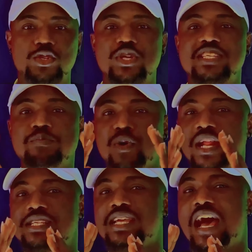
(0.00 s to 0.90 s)
So it's
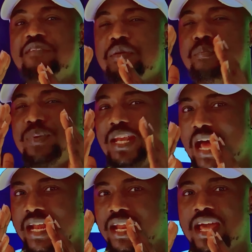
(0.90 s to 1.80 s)
important you have a
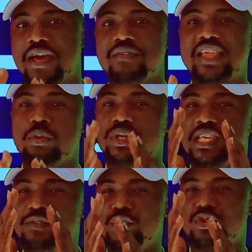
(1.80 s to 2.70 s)
plan that will
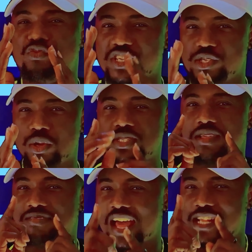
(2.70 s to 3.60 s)
give you the results
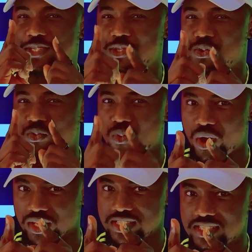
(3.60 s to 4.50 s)
that you
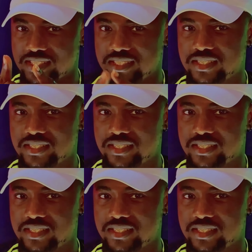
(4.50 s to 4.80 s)
want.